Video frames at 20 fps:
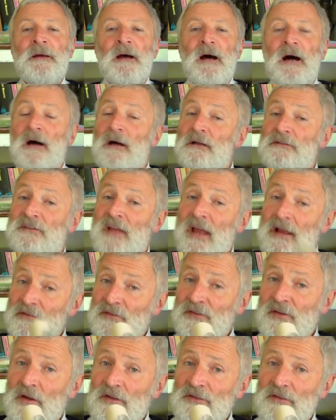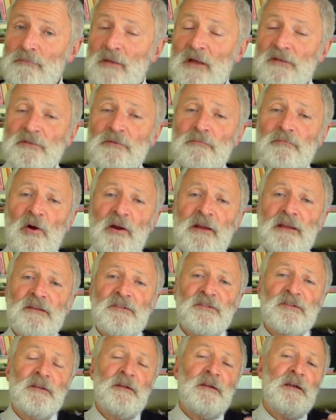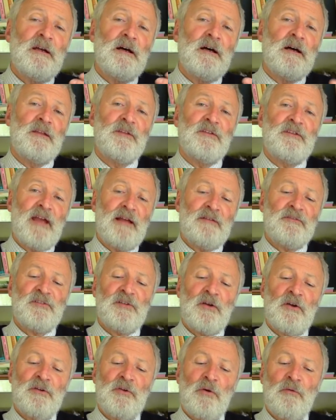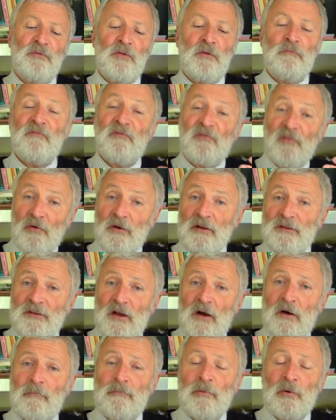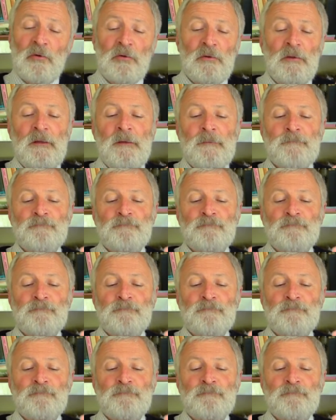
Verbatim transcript: Uh, downsize of muzzle brakes, uh, the downside of them, for example,